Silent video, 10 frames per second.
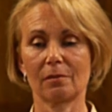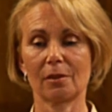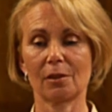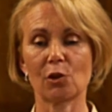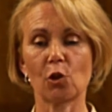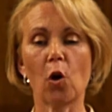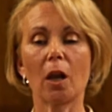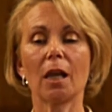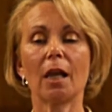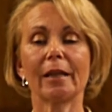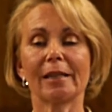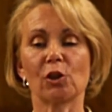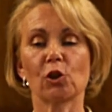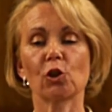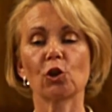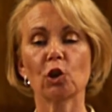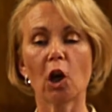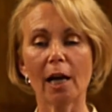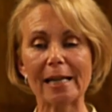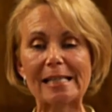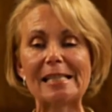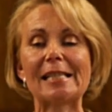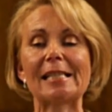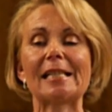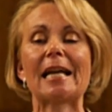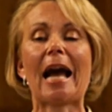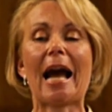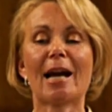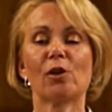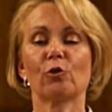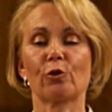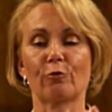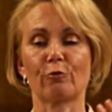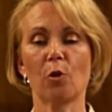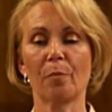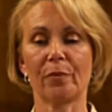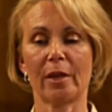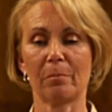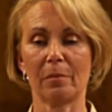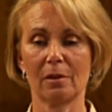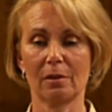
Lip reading: that's got light shining out from them.